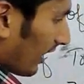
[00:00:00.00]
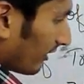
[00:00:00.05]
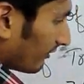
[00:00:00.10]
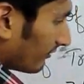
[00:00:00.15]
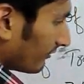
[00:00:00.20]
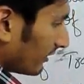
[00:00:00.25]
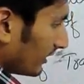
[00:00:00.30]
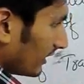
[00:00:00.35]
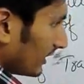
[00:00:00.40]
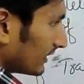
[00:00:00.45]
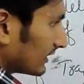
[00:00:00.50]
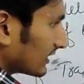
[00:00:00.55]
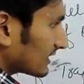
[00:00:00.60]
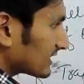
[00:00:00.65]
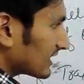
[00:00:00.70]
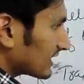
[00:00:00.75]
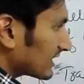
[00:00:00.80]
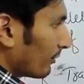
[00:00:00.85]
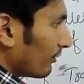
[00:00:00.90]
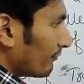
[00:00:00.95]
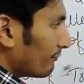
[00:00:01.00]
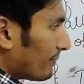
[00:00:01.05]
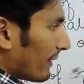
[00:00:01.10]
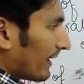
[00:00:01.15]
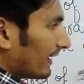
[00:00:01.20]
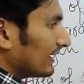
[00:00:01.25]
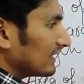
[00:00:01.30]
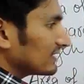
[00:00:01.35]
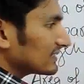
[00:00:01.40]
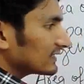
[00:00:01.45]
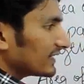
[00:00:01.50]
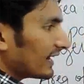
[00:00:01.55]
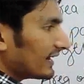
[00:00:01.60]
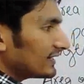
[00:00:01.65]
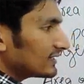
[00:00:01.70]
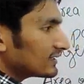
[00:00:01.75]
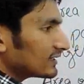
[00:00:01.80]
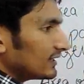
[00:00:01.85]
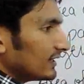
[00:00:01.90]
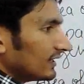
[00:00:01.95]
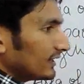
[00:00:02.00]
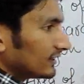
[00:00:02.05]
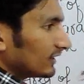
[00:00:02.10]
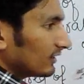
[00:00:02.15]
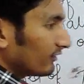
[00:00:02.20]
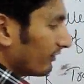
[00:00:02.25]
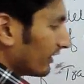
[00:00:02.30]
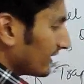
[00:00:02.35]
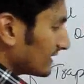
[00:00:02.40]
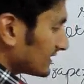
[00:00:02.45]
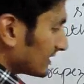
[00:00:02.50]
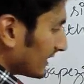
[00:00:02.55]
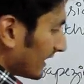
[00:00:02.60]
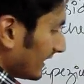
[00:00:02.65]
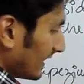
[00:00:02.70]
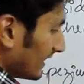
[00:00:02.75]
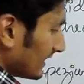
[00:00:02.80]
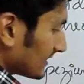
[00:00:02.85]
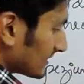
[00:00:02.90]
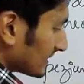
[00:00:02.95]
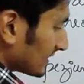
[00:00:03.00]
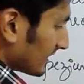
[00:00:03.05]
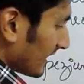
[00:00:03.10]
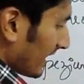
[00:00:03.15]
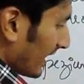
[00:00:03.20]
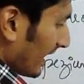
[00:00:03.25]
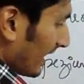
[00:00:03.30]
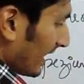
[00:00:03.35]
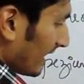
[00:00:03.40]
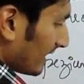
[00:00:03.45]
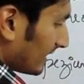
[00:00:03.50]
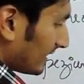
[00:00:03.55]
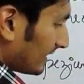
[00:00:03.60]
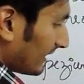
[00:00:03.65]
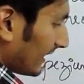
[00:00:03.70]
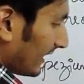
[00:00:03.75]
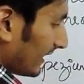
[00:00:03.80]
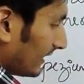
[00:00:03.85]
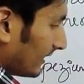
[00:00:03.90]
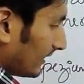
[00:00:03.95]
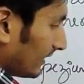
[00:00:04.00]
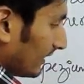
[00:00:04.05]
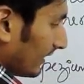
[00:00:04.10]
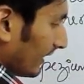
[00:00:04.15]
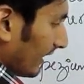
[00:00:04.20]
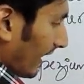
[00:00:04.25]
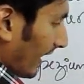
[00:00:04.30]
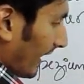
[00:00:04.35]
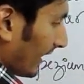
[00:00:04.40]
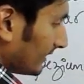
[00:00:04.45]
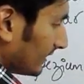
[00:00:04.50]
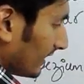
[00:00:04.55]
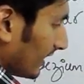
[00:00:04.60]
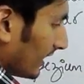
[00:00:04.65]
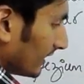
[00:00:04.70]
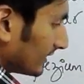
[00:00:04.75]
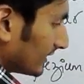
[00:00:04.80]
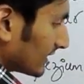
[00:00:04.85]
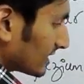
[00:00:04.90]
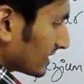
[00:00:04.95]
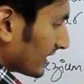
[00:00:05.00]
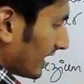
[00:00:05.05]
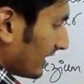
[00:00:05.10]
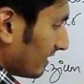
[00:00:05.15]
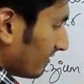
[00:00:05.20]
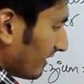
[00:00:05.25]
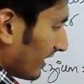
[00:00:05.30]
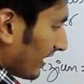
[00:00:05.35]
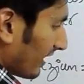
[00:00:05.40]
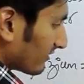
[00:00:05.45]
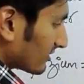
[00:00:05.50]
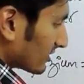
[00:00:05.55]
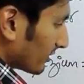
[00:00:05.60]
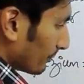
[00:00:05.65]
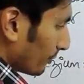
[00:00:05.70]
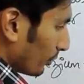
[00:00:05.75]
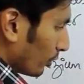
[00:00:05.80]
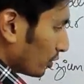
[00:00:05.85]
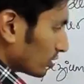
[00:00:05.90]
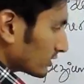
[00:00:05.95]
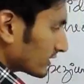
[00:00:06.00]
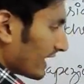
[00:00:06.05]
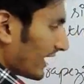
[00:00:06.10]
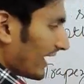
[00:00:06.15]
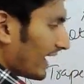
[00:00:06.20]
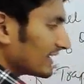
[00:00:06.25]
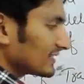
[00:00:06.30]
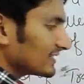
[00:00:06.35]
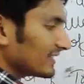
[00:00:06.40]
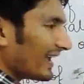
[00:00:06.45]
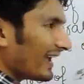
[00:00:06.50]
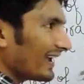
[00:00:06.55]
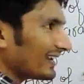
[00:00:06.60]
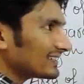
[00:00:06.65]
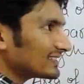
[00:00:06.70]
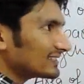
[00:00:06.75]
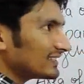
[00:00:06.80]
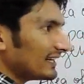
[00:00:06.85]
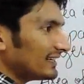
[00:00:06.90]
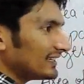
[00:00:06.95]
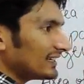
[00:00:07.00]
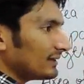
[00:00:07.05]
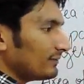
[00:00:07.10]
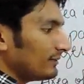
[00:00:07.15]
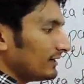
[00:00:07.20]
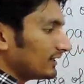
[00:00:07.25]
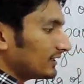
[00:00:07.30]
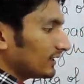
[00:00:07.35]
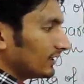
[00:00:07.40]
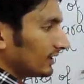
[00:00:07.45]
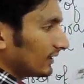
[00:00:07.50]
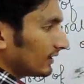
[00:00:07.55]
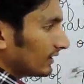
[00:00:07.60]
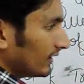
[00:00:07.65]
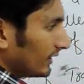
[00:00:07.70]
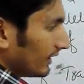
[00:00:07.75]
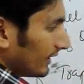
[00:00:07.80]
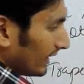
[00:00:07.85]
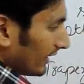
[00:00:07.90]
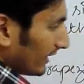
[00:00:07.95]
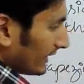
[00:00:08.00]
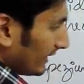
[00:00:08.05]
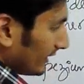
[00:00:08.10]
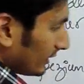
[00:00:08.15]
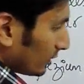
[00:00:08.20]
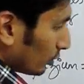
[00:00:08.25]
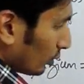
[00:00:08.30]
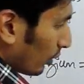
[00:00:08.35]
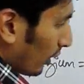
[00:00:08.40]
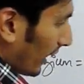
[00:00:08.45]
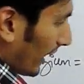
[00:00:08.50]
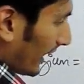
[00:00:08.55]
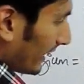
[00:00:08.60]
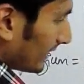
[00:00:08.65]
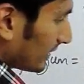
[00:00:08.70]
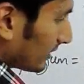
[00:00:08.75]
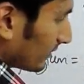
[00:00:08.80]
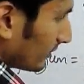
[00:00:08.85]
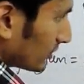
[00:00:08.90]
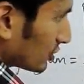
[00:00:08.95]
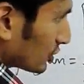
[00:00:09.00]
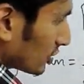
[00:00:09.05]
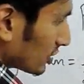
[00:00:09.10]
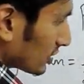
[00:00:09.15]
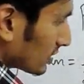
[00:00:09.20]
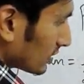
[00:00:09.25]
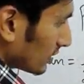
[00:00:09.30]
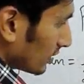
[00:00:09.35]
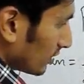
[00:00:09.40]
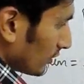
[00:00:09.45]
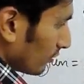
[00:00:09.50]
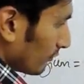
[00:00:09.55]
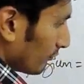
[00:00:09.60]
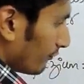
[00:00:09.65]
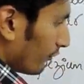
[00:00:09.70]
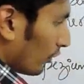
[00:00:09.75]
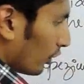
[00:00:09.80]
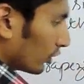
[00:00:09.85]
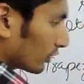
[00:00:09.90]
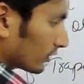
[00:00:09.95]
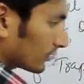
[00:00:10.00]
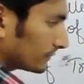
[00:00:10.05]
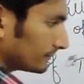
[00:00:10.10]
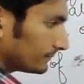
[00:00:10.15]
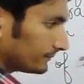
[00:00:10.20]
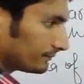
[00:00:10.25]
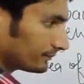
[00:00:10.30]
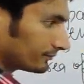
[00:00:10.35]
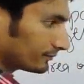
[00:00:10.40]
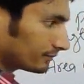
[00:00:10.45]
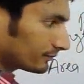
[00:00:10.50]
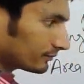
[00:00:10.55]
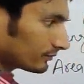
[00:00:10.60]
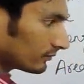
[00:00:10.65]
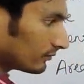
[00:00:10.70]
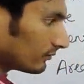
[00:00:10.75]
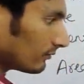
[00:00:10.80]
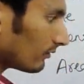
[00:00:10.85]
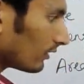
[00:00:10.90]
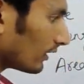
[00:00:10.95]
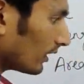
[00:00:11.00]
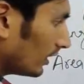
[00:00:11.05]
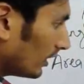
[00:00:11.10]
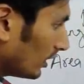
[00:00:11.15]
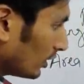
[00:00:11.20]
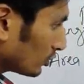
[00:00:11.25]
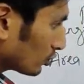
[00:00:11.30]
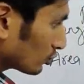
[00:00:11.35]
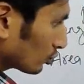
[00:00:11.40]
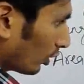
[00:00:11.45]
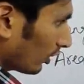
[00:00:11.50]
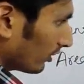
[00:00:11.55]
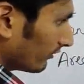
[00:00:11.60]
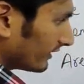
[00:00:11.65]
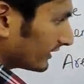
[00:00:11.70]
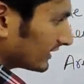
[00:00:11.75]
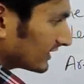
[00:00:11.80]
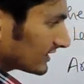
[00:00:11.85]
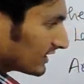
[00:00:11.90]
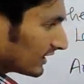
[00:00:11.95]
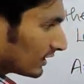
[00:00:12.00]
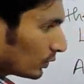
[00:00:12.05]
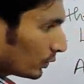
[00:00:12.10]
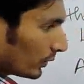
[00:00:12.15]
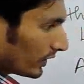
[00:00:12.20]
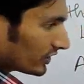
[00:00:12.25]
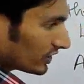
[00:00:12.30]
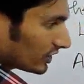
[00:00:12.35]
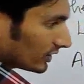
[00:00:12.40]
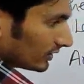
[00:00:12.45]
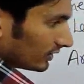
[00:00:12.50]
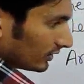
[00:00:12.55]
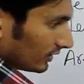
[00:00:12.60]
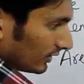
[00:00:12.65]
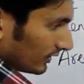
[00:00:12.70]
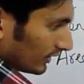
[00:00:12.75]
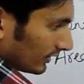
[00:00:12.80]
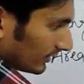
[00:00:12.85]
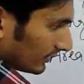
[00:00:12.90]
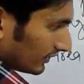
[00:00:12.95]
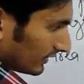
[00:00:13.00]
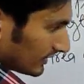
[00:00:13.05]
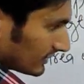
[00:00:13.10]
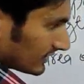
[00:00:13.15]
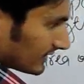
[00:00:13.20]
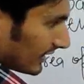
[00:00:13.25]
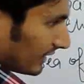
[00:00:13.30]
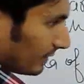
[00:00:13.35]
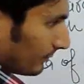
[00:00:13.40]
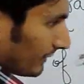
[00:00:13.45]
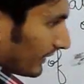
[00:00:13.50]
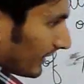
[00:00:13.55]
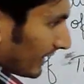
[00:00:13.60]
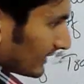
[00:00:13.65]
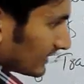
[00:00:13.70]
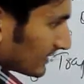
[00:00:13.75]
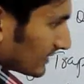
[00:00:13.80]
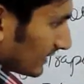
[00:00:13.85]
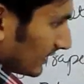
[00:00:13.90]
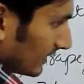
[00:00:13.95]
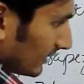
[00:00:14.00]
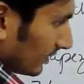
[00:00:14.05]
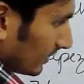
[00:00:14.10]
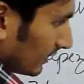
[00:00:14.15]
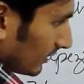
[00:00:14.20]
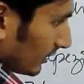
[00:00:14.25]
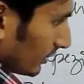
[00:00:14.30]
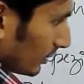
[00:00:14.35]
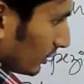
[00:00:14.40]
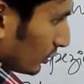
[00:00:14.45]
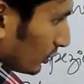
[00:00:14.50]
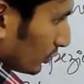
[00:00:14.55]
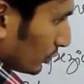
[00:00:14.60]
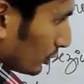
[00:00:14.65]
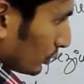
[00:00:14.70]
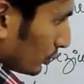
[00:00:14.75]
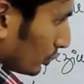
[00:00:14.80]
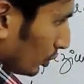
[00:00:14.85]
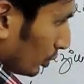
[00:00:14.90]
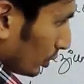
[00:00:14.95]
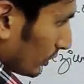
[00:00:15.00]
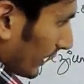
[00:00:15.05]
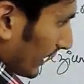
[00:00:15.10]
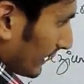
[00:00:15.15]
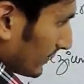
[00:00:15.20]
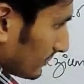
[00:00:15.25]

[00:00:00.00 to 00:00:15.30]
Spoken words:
half the sum of parallel sides, the one side is 10 and the other side we have supposed as x centimeter into height, which is 4. Solving this equation, this can be cancelled 2